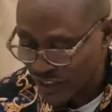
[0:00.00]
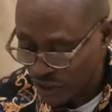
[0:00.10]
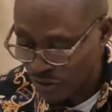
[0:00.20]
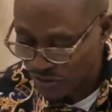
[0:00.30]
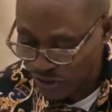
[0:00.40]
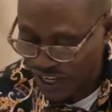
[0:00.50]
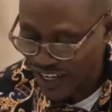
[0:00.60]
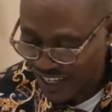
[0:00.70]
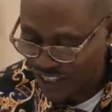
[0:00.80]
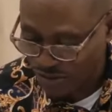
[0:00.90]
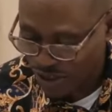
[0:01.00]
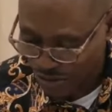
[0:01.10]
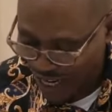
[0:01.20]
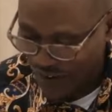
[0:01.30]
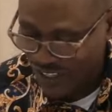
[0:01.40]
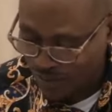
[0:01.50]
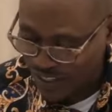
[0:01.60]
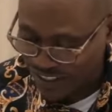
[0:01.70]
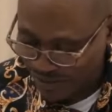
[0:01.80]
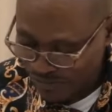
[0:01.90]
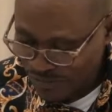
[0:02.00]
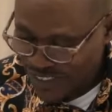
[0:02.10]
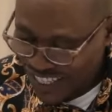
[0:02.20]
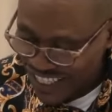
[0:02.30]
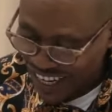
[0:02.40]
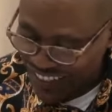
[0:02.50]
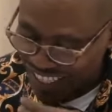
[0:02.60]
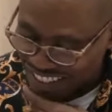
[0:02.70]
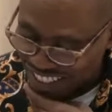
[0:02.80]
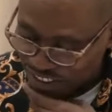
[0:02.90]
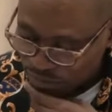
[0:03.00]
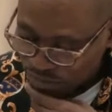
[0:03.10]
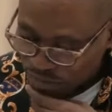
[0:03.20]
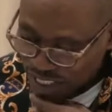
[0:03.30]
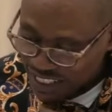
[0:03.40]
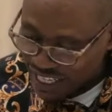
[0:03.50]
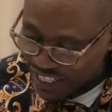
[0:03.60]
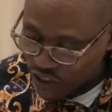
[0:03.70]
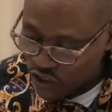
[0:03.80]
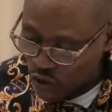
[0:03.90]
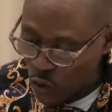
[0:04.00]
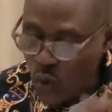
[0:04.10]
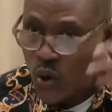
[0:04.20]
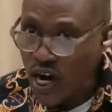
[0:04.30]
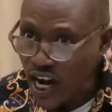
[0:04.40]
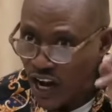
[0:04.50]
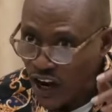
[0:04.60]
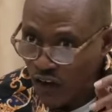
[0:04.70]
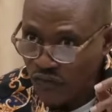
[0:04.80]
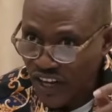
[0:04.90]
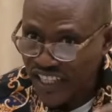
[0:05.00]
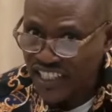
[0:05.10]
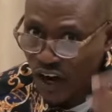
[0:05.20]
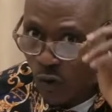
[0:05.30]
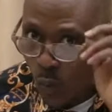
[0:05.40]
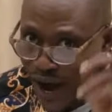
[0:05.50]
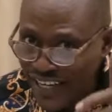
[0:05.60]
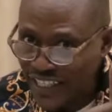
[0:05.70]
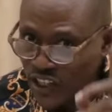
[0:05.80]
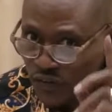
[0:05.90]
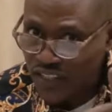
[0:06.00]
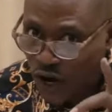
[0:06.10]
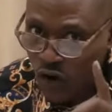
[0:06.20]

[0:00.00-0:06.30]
is the truth, okay? Let's read through and I'll explain this. It now says this. It says, who loved the wages of